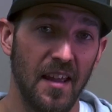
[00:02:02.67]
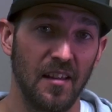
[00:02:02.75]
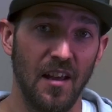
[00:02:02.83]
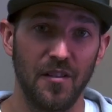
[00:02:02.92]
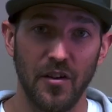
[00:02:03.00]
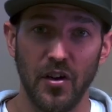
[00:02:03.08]

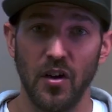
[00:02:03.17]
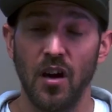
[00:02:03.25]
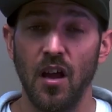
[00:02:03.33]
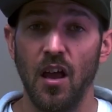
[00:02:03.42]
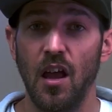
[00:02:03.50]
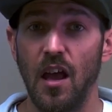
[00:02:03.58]
leather
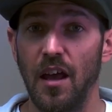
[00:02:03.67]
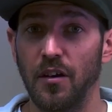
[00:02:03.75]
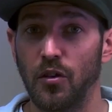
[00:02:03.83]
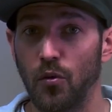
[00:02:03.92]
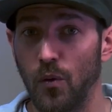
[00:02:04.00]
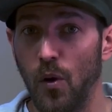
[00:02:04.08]
and
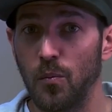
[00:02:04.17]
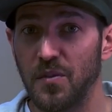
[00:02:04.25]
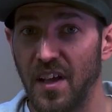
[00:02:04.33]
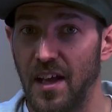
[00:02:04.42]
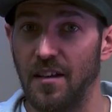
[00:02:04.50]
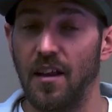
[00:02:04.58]
chrome
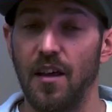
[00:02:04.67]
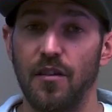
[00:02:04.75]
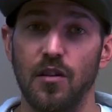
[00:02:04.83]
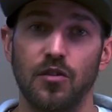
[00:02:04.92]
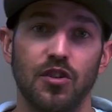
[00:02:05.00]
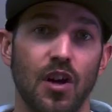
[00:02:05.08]
tan leather
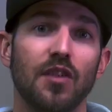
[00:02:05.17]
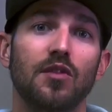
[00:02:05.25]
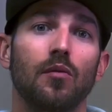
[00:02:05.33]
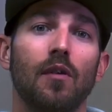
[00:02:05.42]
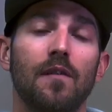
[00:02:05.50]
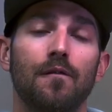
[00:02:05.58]
just
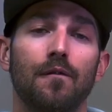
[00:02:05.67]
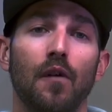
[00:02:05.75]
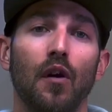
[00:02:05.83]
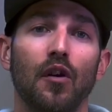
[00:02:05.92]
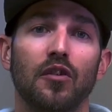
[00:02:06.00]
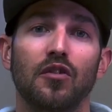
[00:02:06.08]

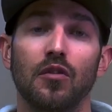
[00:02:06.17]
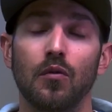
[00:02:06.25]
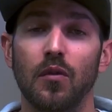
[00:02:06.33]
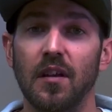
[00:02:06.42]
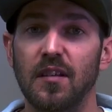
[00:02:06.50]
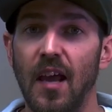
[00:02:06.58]
refer to
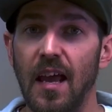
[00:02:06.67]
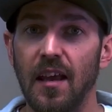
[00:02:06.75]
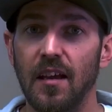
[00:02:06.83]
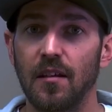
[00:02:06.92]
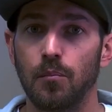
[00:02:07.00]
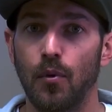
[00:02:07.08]
the
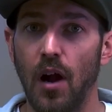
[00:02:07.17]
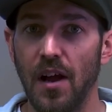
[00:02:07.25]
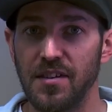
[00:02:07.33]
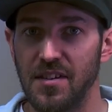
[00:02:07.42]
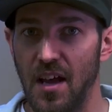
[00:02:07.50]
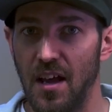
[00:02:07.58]
tanning
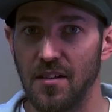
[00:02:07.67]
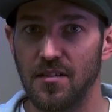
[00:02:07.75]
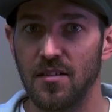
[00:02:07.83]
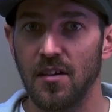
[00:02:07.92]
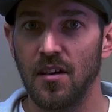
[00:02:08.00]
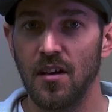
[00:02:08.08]
process
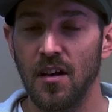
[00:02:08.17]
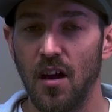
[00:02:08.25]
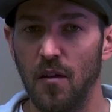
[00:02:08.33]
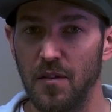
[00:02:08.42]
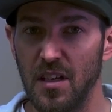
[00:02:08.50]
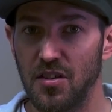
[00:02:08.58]

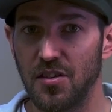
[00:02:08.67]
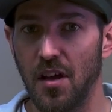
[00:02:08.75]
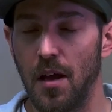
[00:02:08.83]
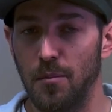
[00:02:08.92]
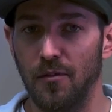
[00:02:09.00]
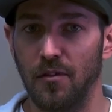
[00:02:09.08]
of each
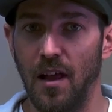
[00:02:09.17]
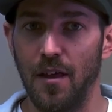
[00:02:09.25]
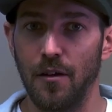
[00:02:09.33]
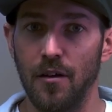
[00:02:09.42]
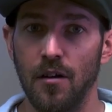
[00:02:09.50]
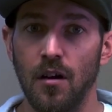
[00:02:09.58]
type of
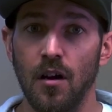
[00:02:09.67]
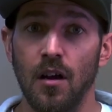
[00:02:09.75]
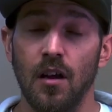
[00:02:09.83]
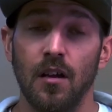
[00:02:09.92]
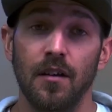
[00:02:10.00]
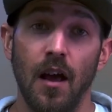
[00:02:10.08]
leather.
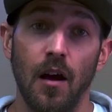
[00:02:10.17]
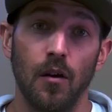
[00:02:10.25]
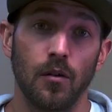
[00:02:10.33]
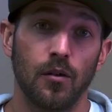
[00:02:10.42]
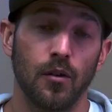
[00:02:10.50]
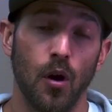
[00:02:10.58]
Now,
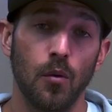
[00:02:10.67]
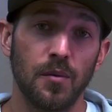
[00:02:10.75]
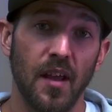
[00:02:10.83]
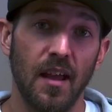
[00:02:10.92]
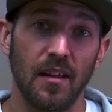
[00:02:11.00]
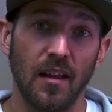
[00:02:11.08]
chrome
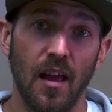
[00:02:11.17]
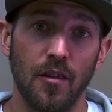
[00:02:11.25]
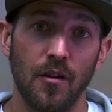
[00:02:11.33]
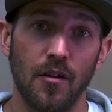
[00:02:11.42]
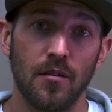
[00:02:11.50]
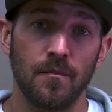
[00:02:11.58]
tan
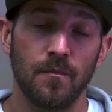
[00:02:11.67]
leather